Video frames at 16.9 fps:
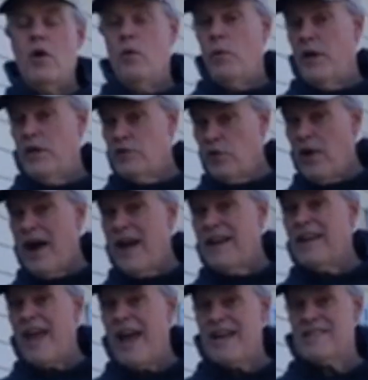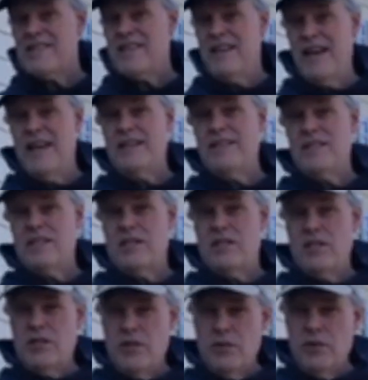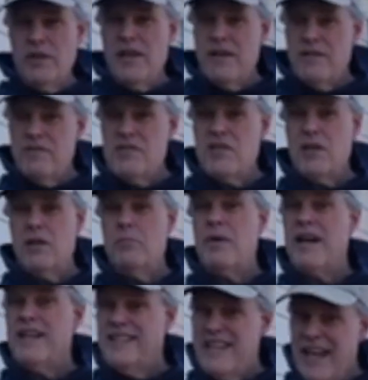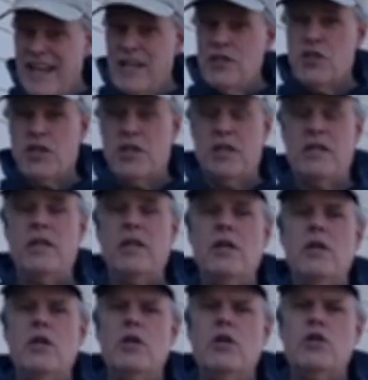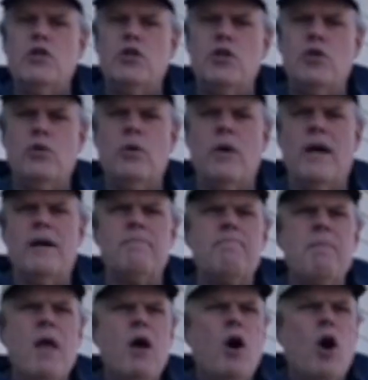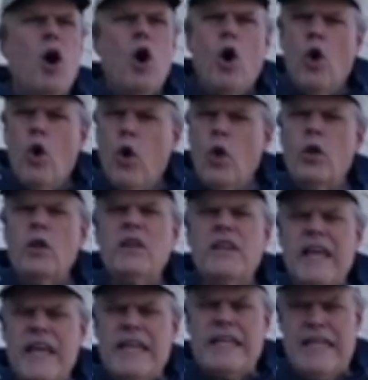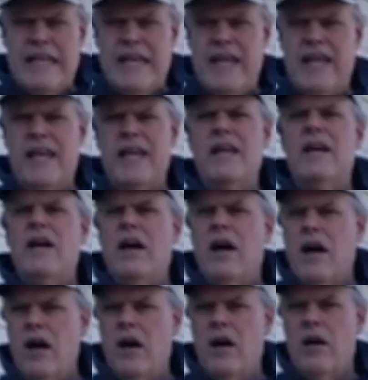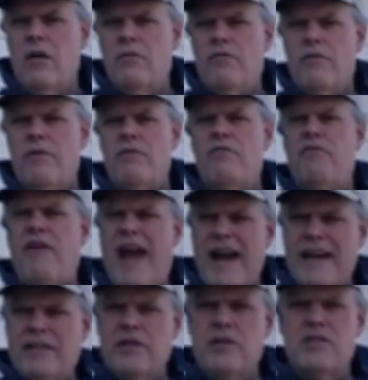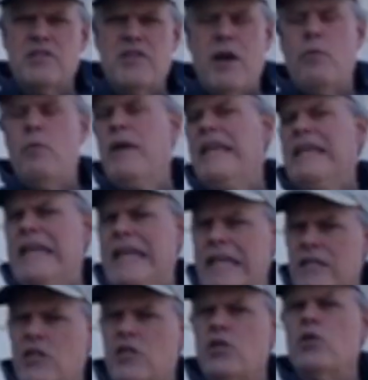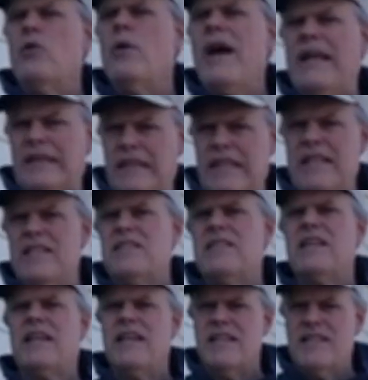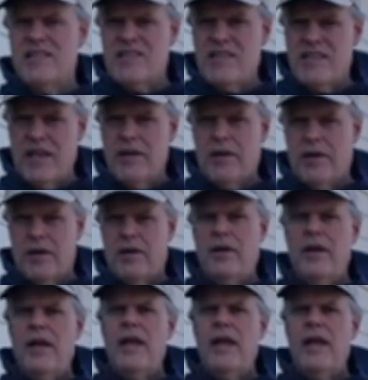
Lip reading: We tried last night to give some attention to a whole litany of factors that we need to at least consider